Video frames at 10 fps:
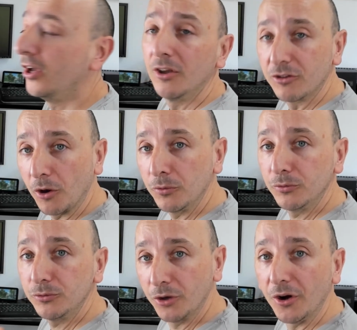So,
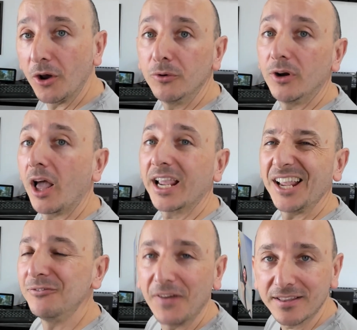like
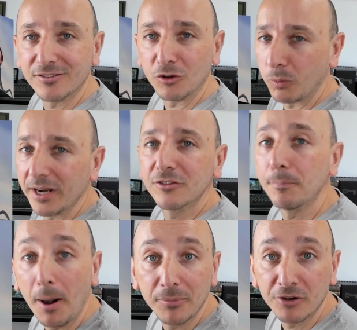investors wanting to
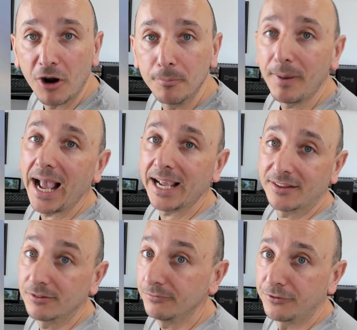pump their own
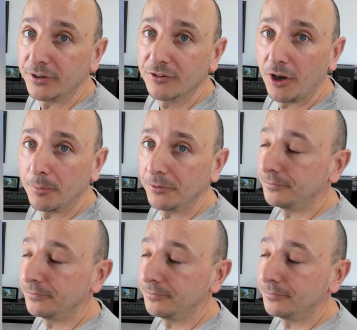bags, for example.